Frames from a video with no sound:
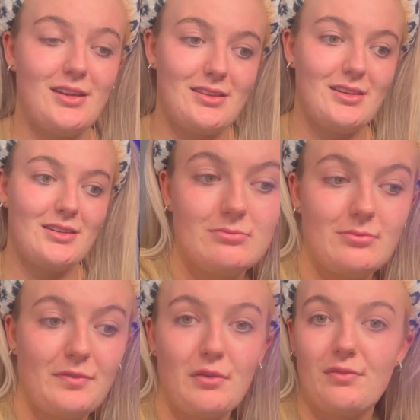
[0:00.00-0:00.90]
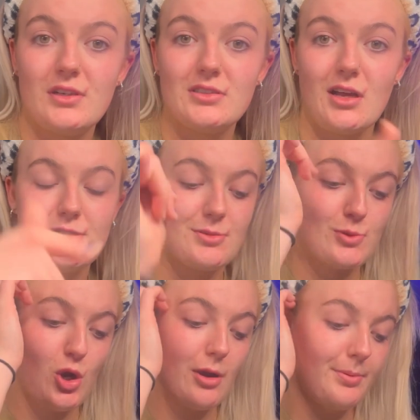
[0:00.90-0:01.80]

nothing. Feel free to unsubscribe.